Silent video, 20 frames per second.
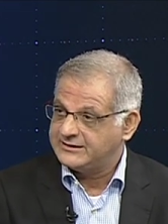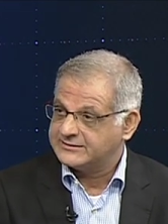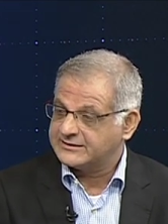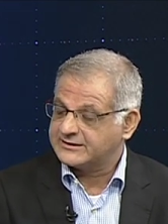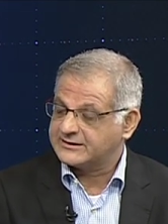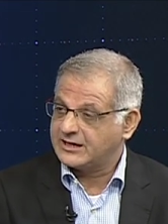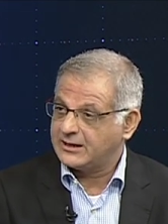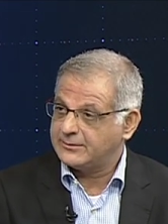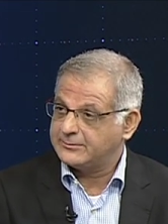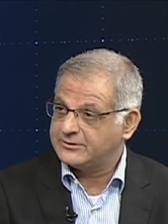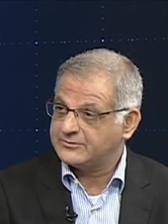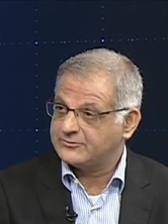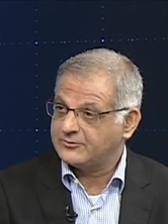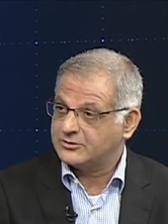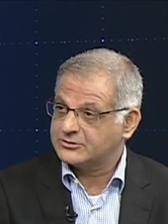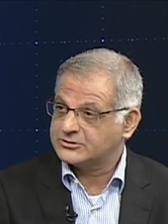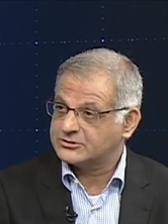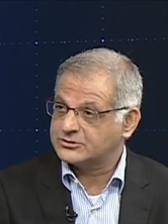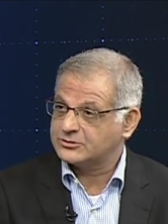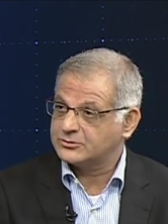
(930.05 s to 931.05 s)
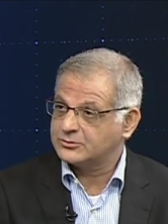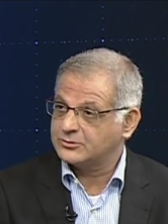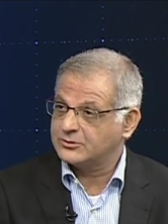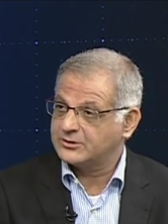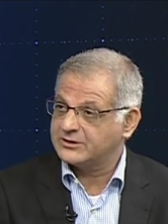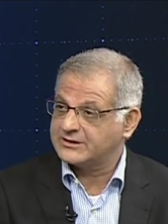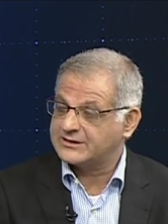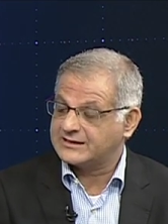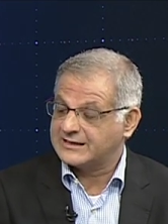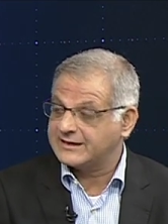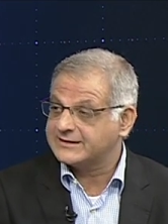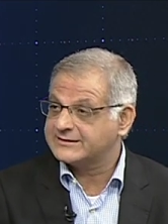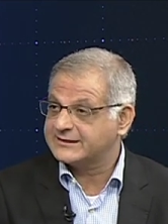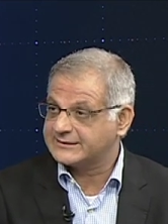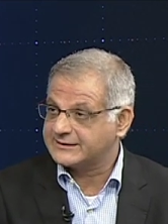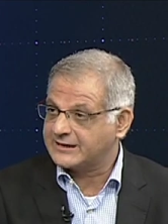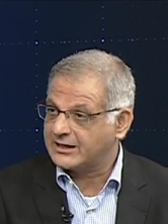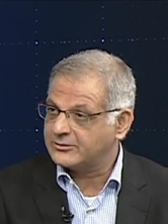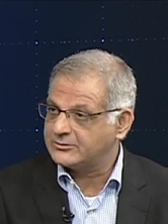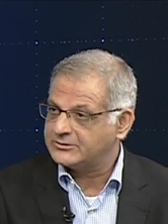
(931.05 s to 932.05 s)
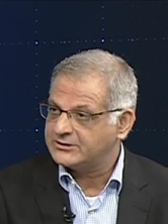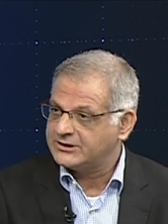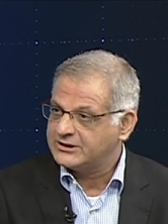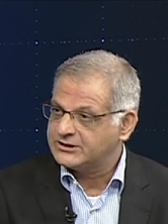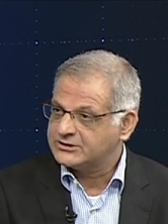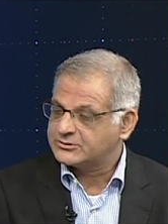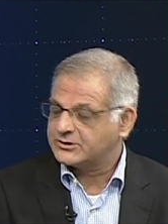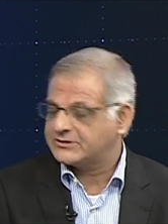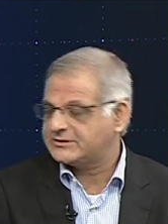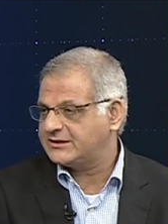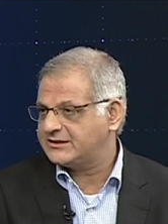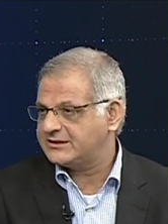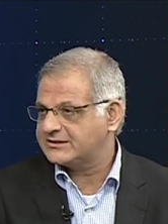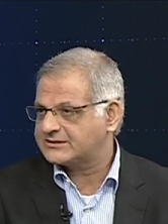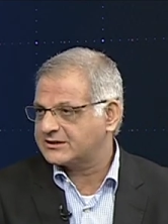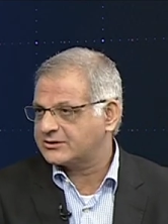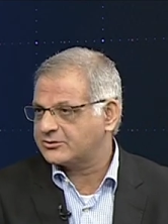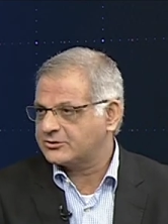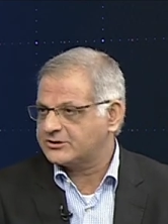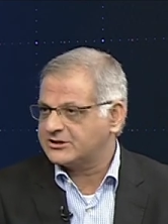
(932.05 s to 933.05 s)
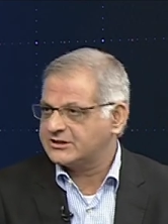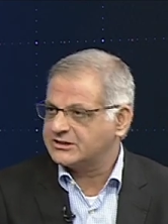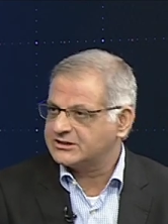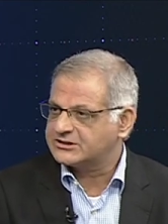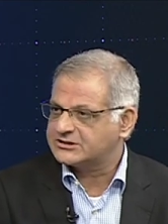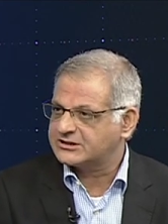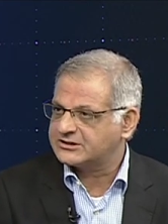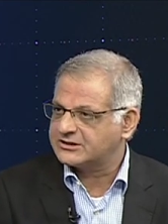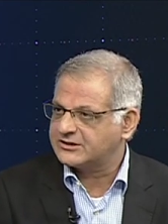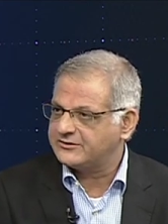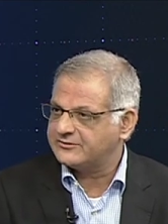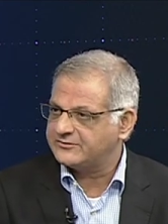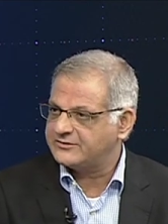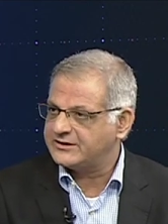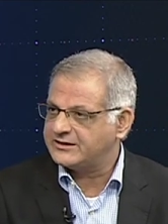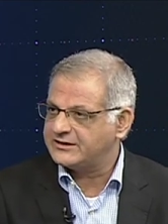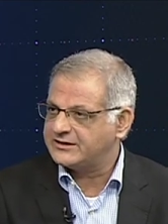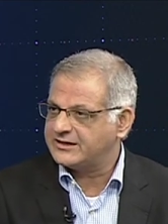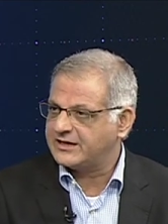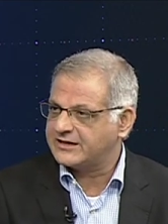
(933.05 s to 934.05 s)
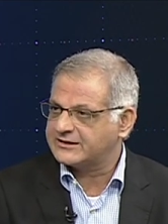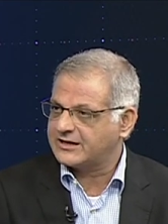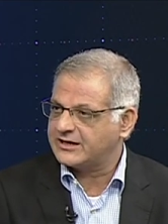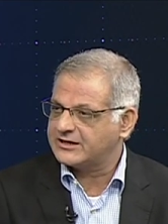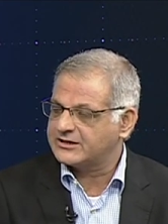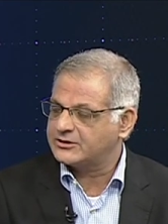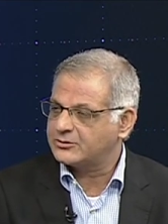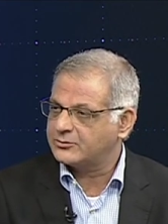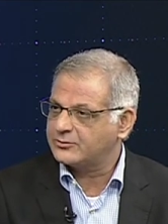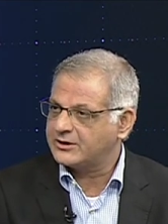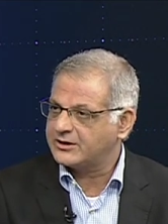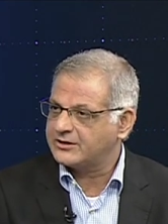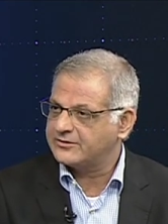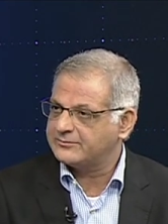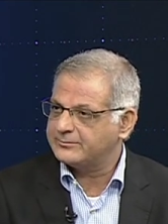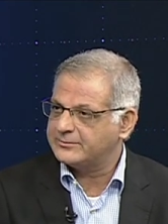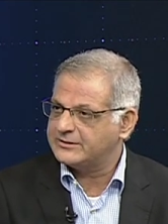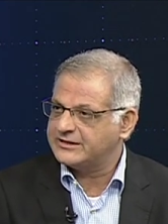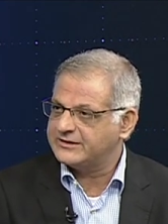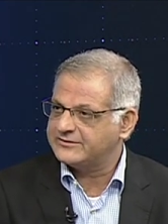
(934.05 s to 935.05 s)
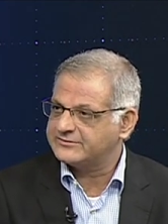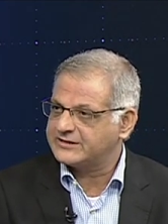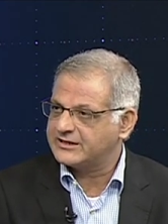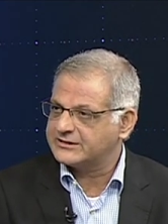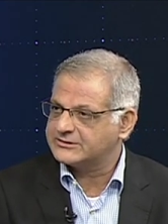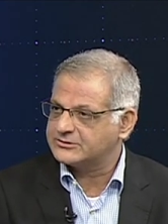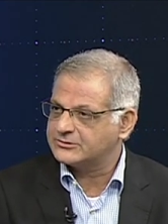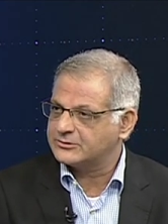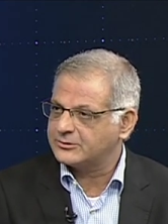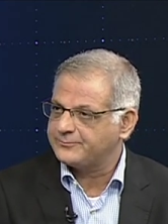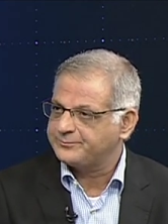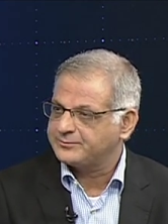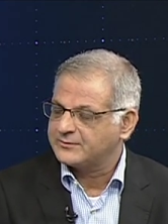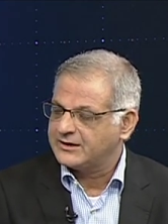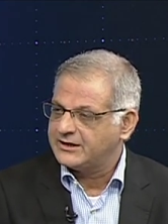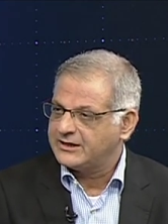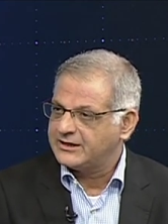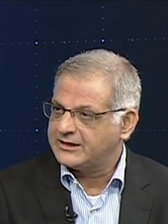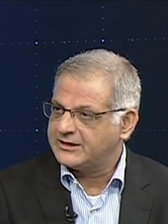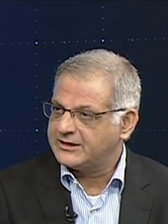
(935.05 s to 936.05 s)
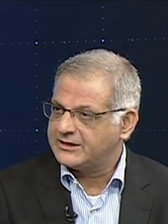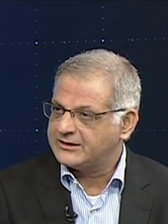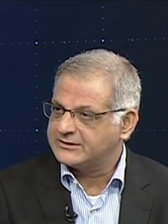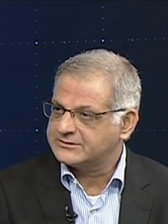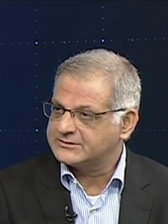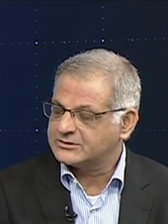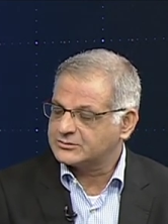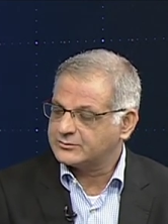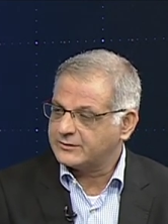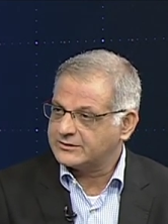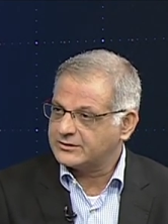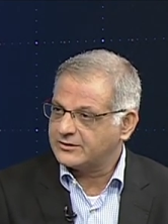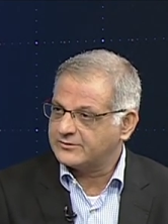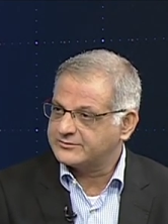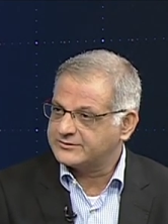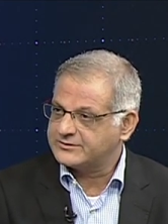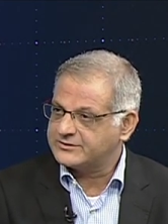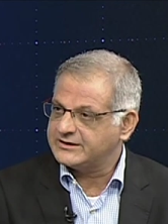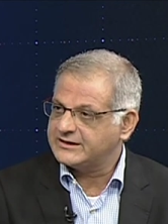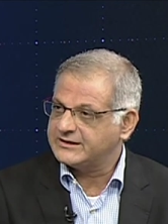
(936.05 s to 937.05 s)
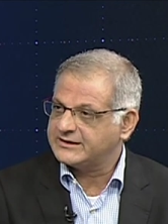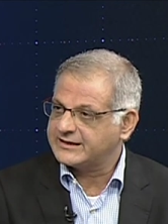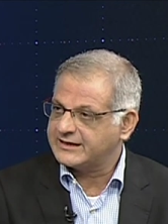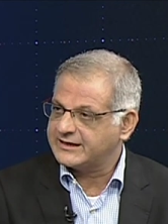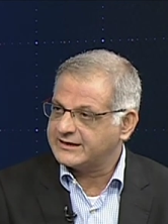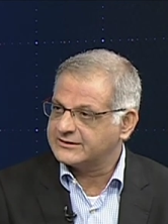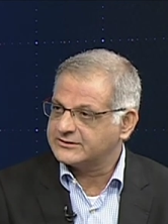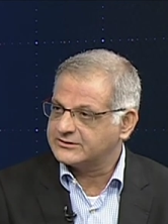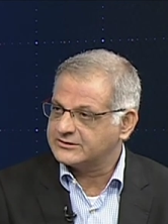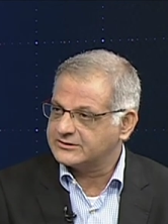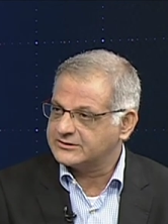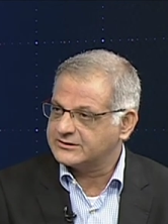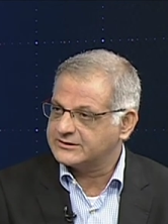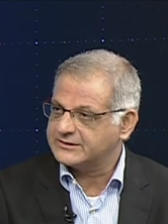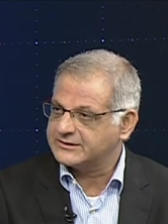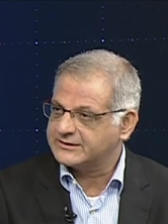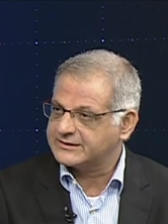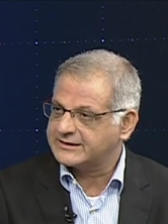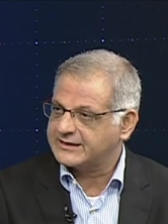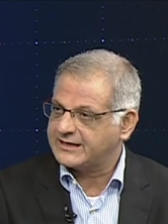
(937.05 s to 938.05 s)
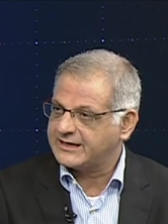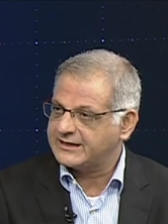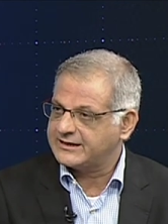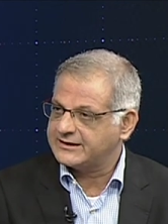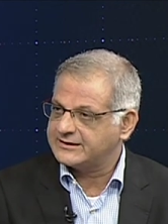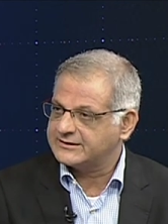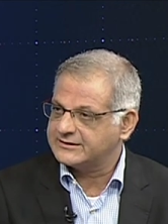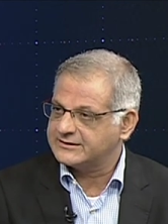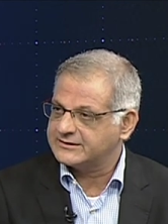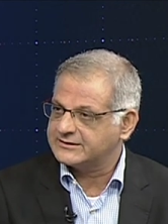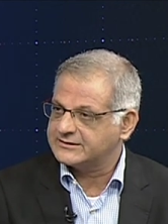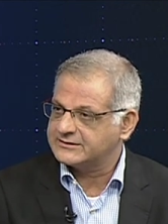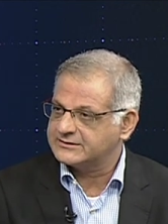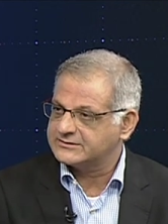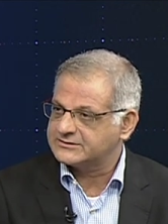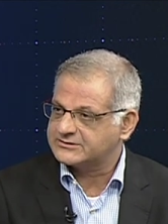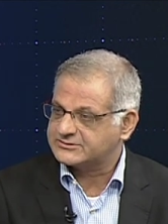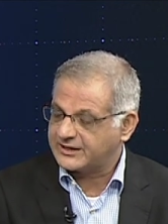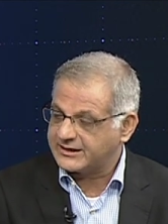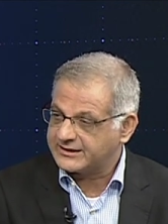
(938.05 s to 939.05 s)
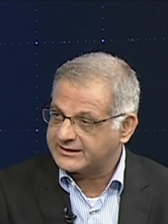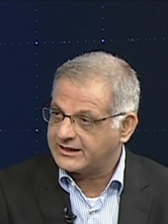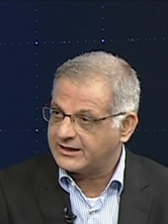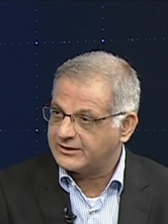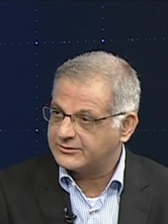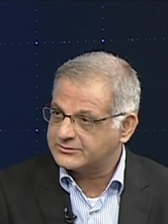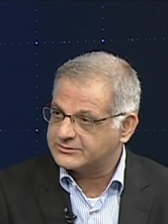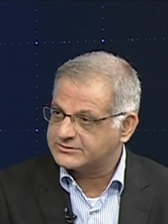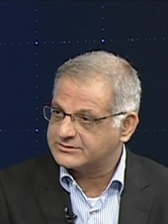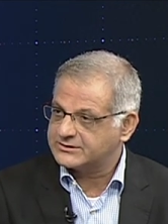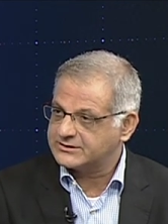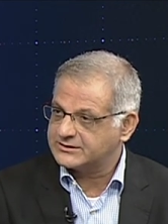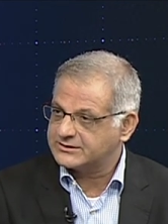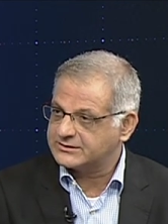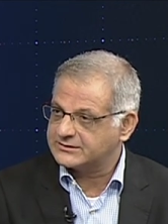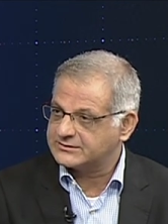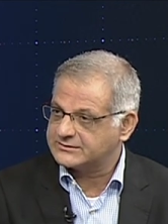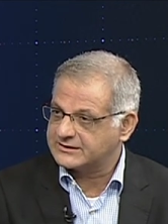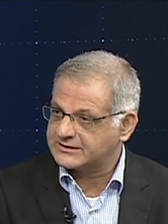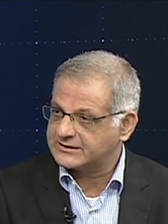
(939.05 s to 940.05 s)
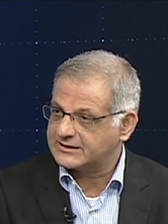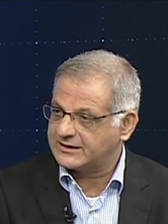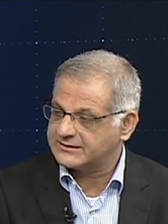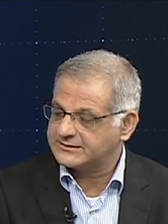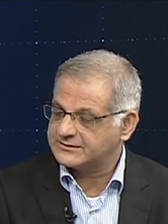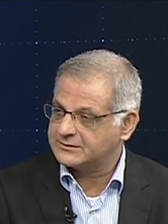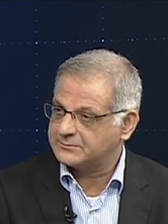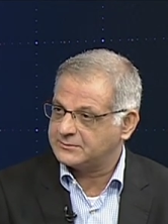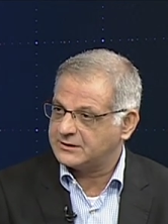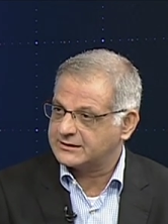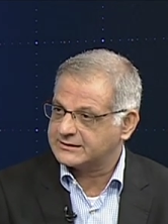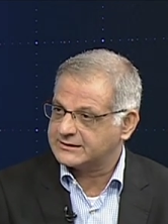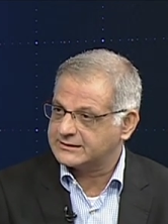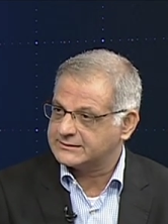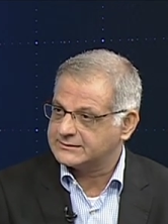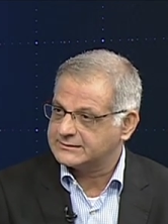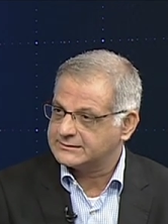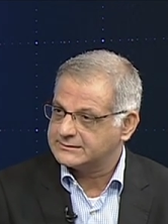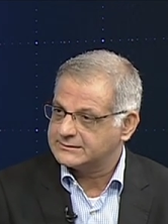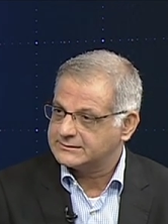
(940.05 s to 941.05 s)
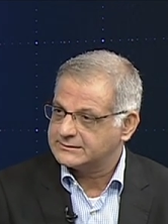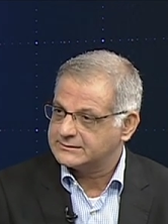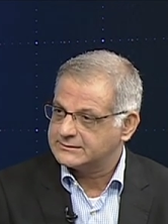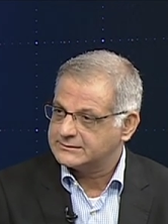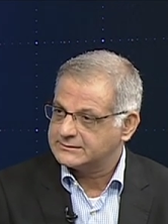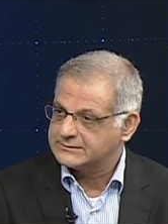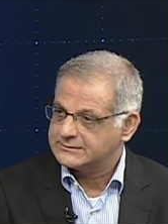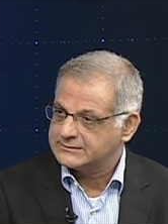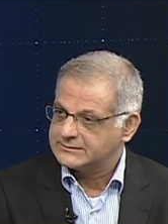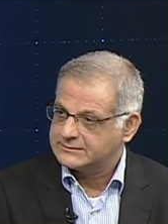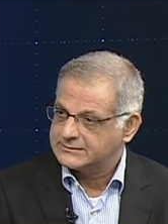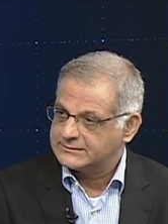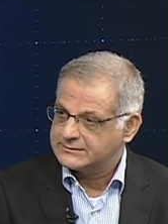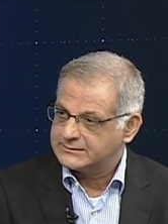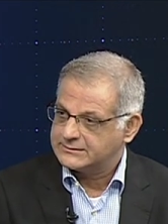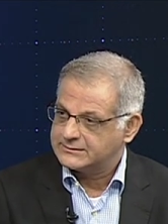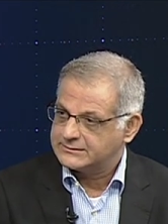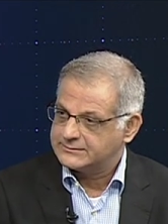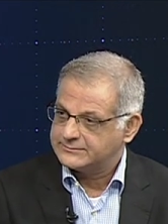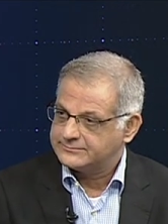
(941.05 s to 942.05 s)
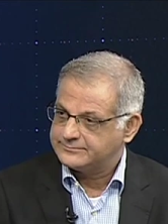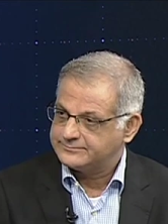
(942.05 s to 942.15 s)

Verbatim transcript: The government wants to uh, clear that out. So I think it's a good initiative. We at I Q I believe that, you know, uh, this one-off deal can uh, can uh, strike out the, the glut in the market. But the question is, why is